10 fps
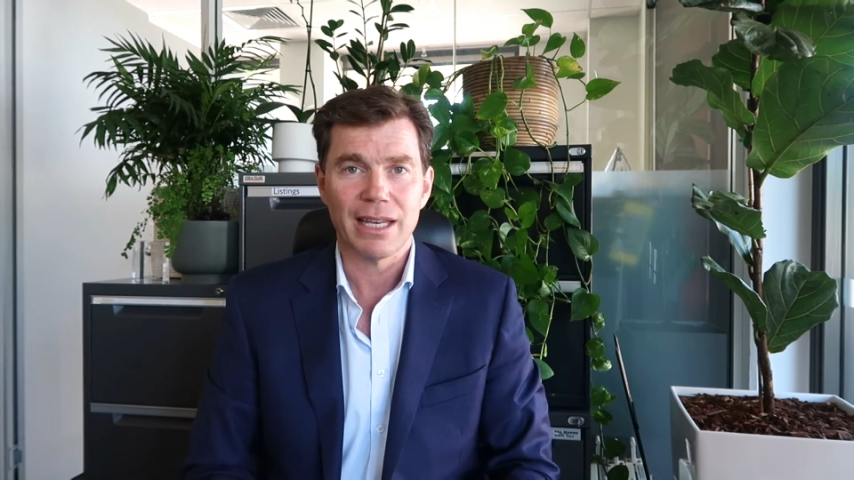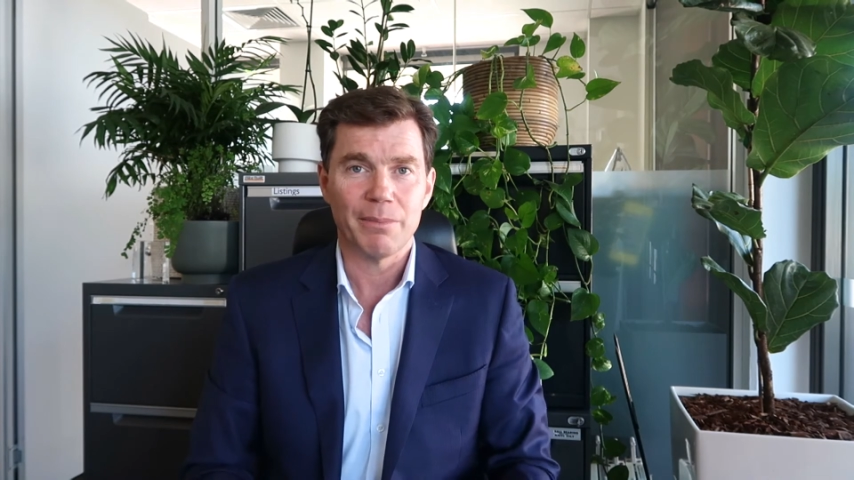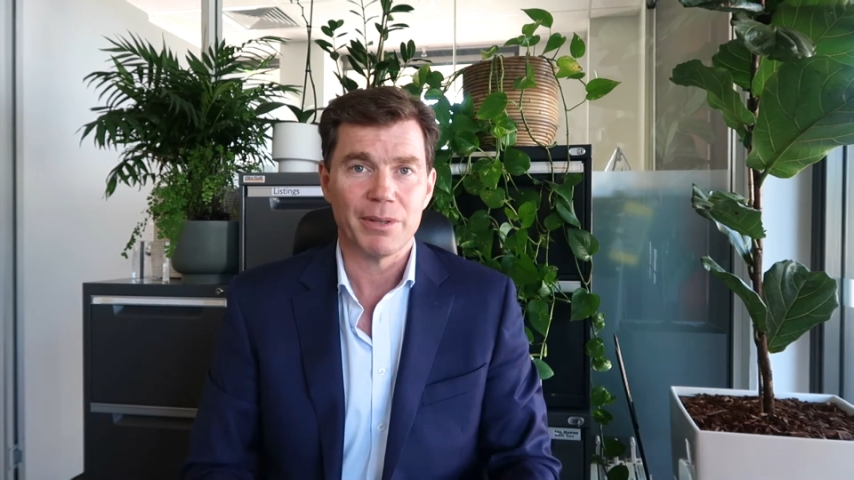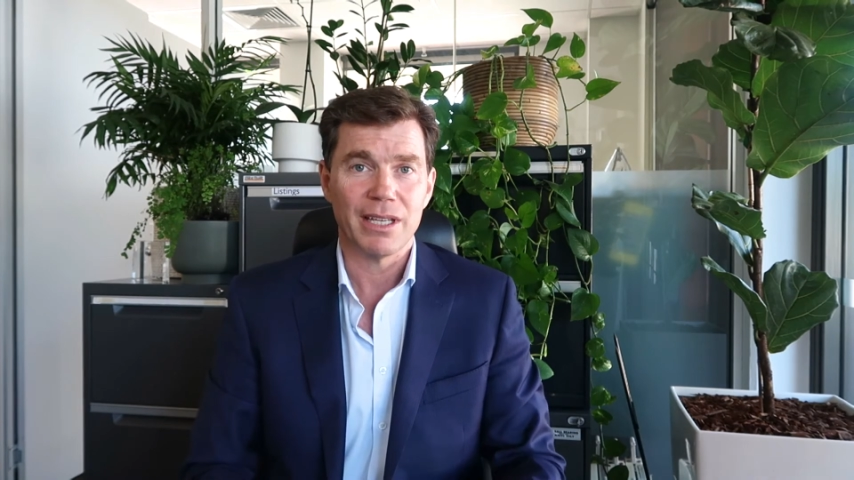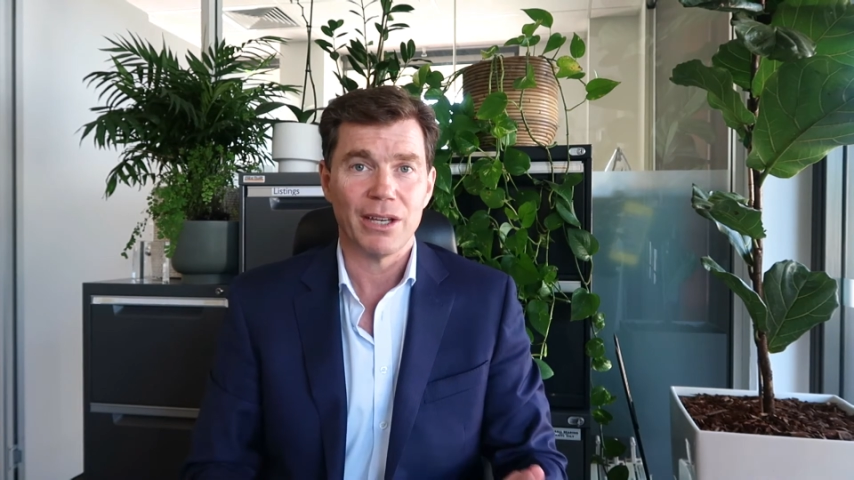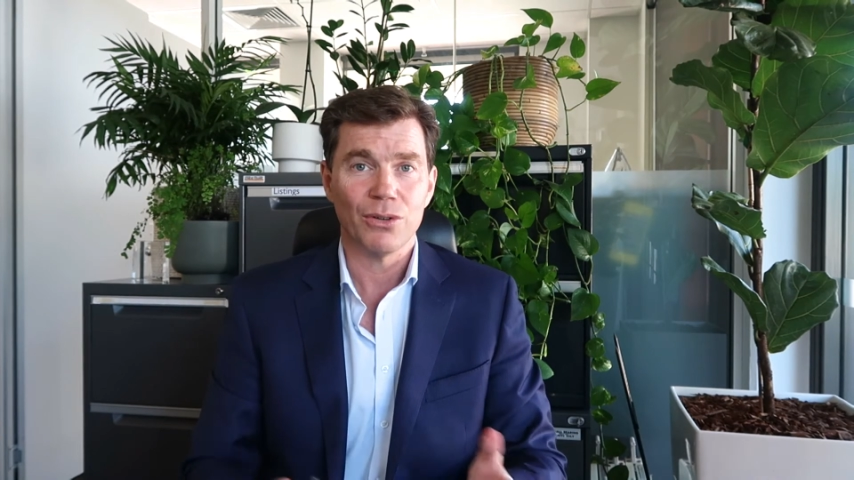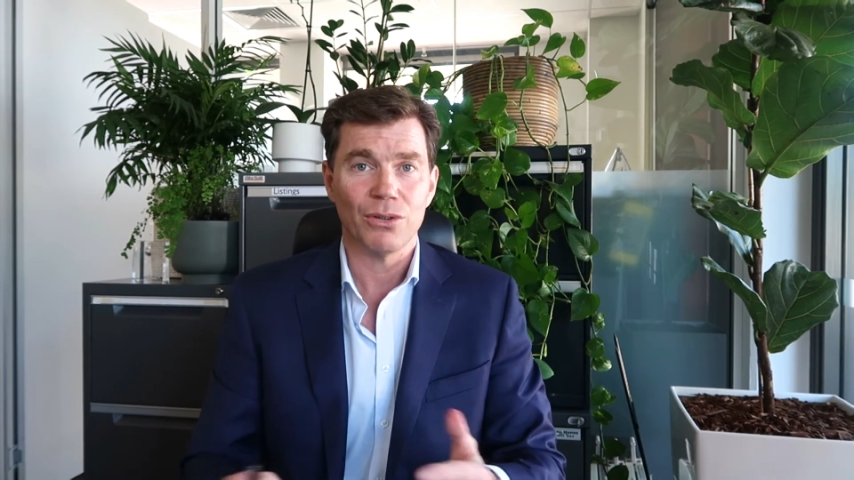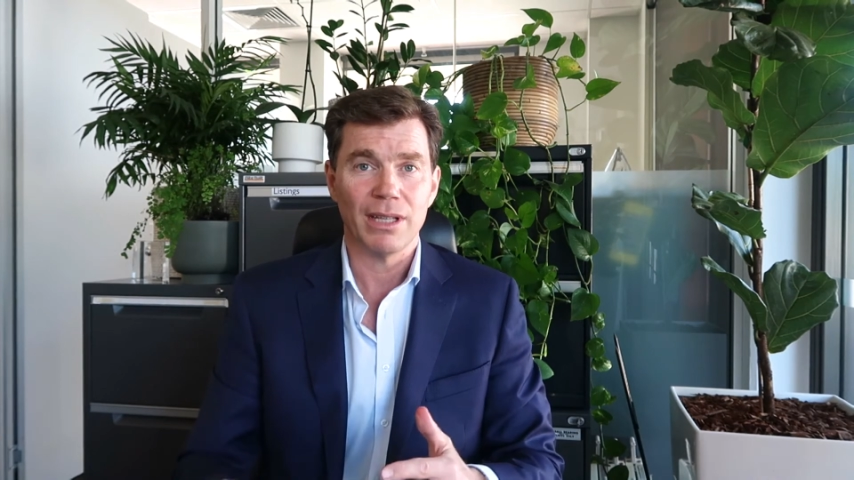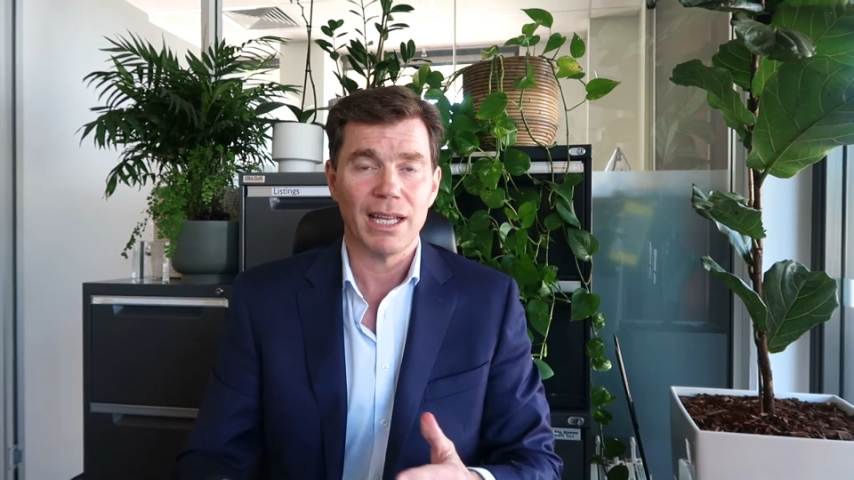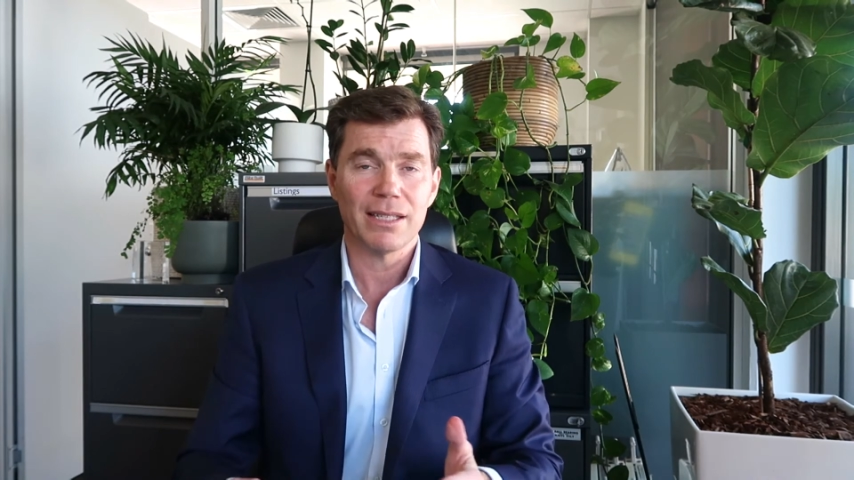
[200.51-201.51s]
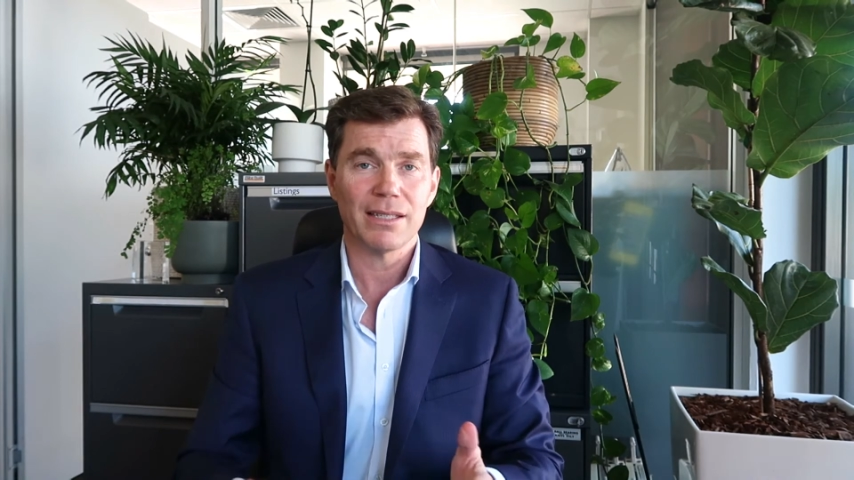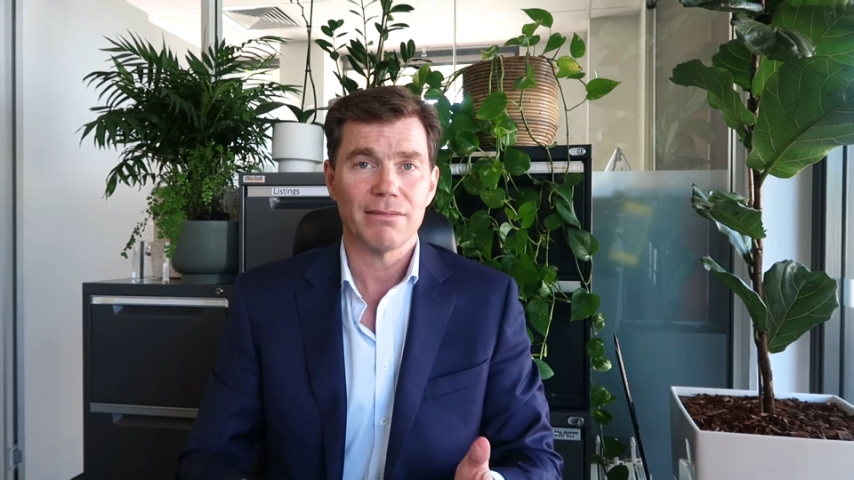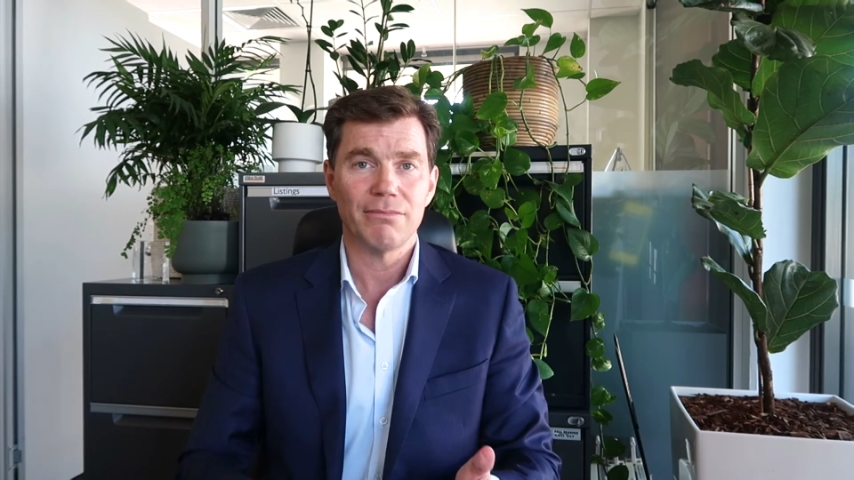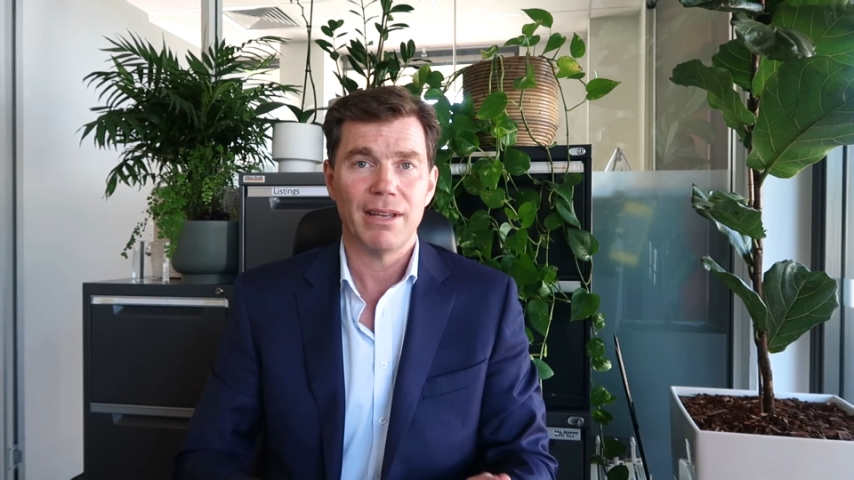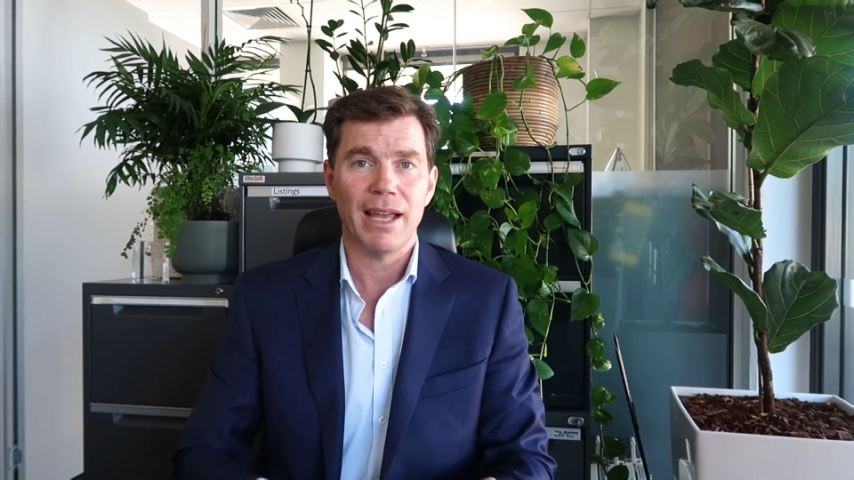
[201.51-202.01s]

10% or less